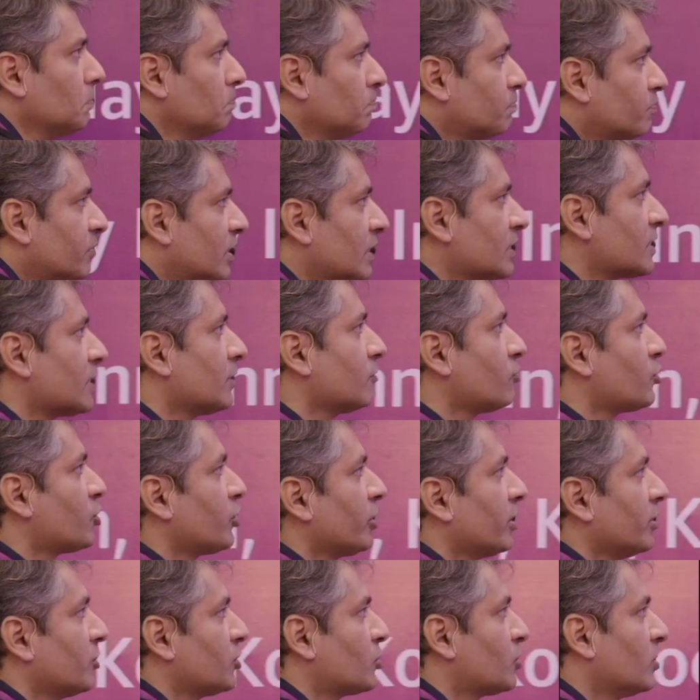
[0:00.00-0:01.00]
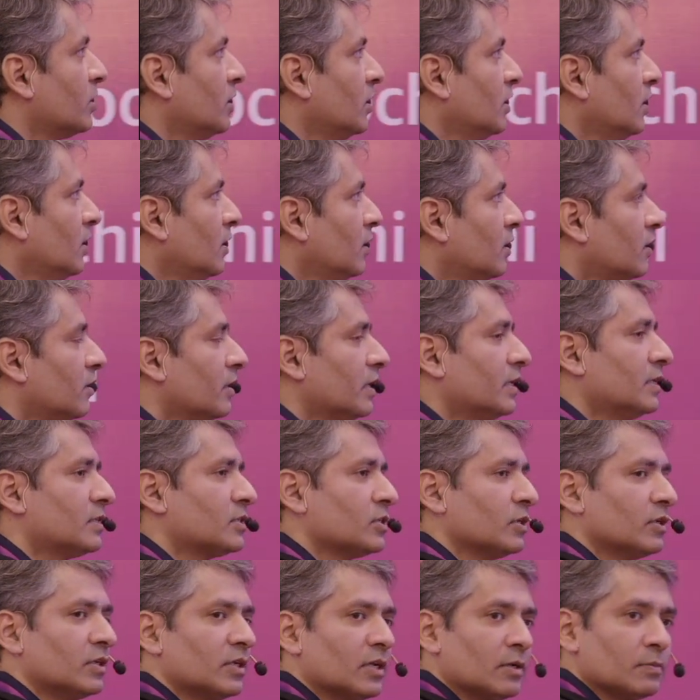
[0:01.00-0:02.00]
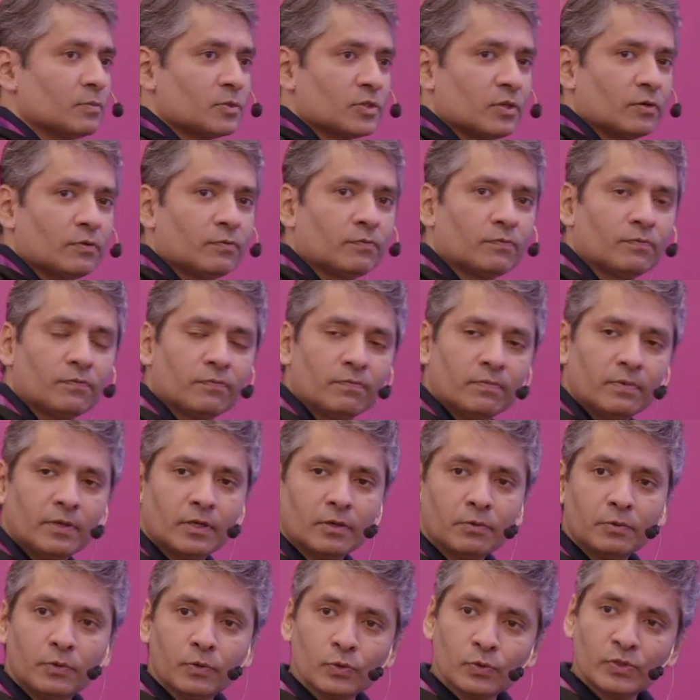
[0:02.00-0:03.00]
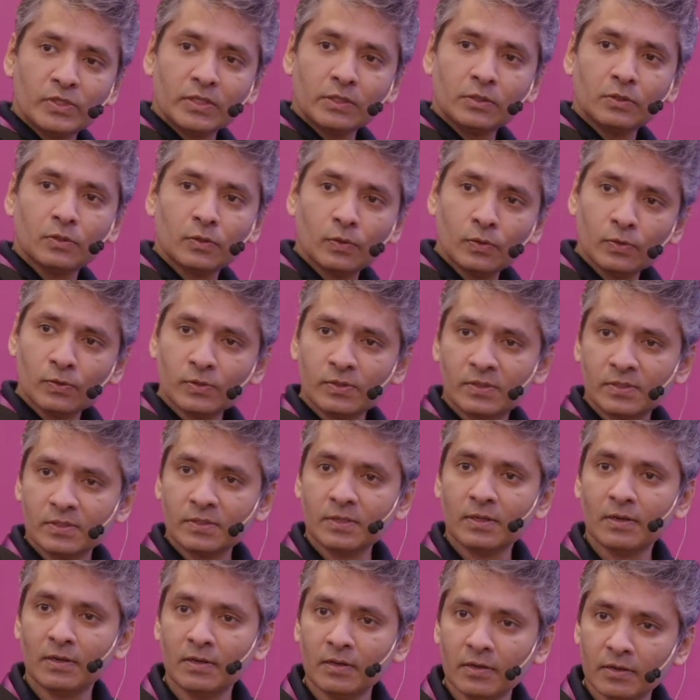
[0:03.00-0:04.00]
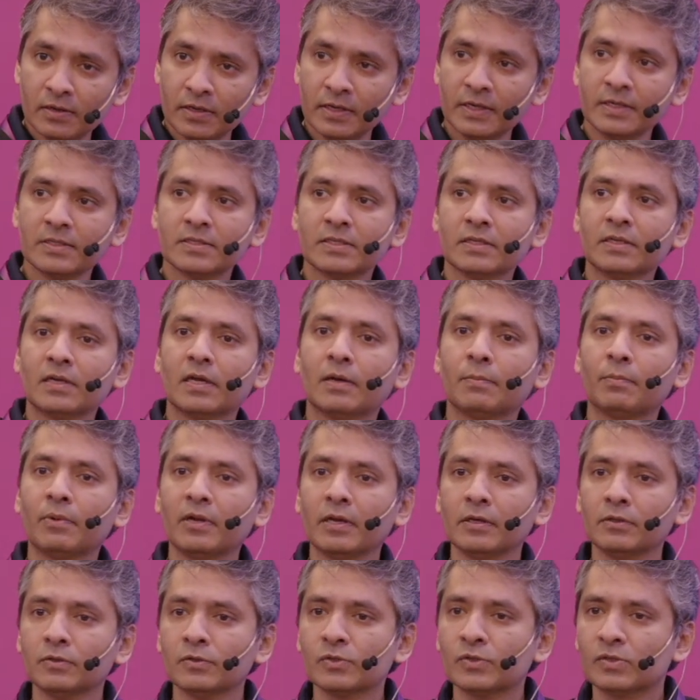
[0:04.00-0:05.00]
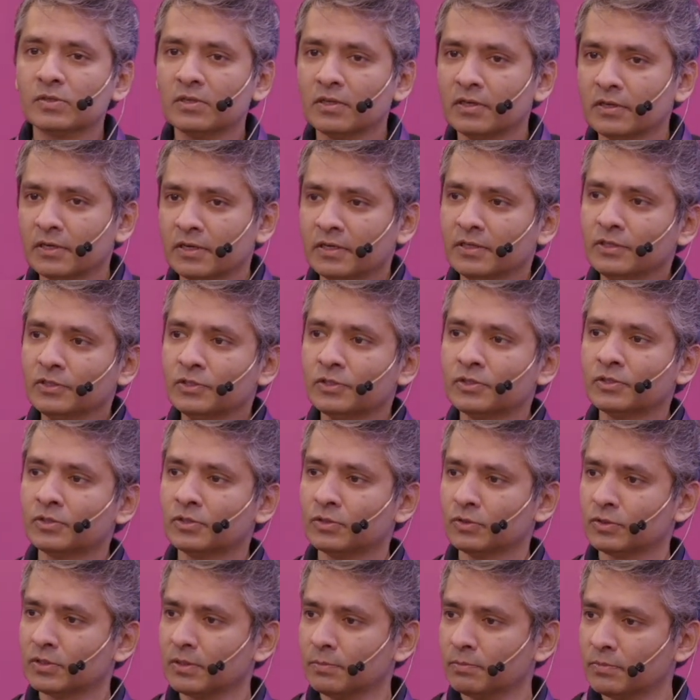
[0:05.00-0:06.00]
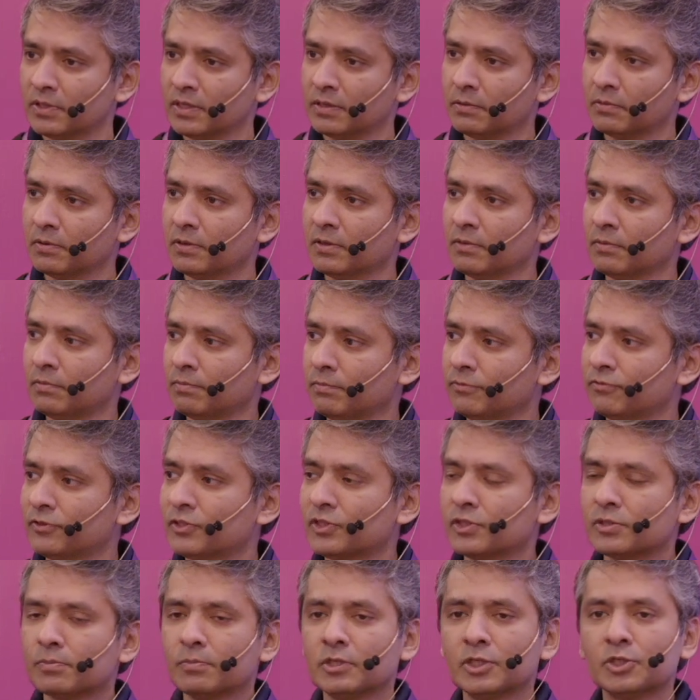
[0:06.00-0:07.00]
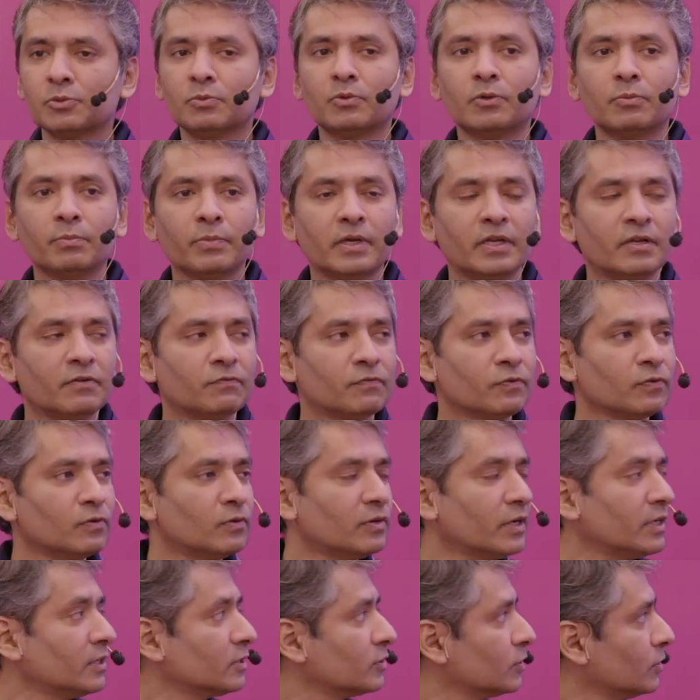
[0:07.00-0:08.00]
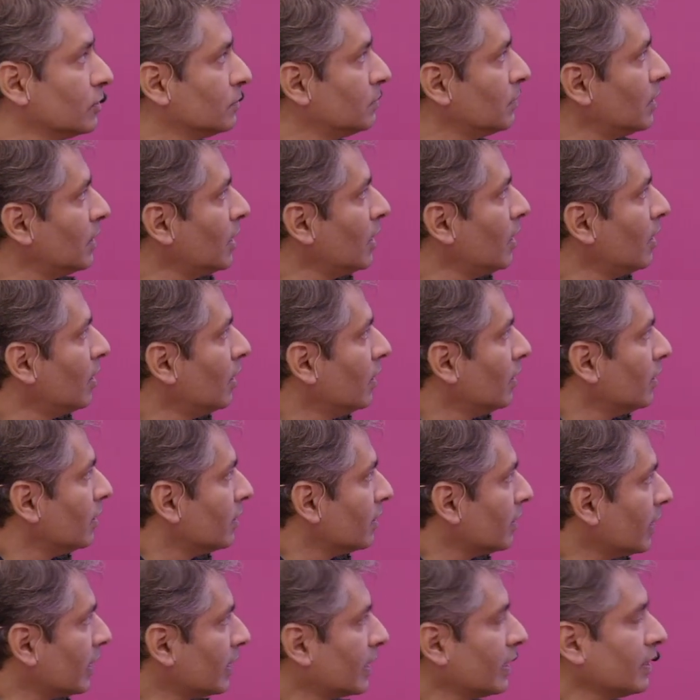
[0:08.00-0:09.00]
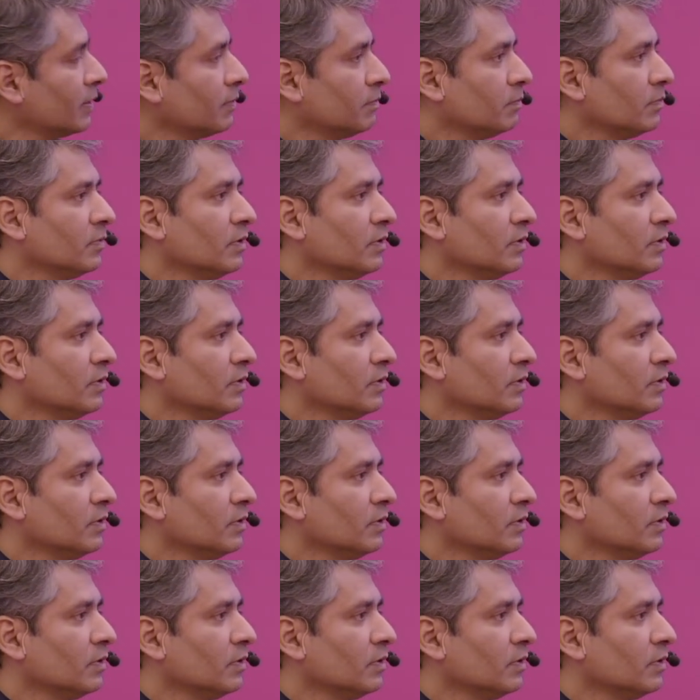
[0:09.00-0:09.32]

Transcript: things have changed, right? So in terms of using those learnings and applying those learnings to something which is much more meaningful, right? So again,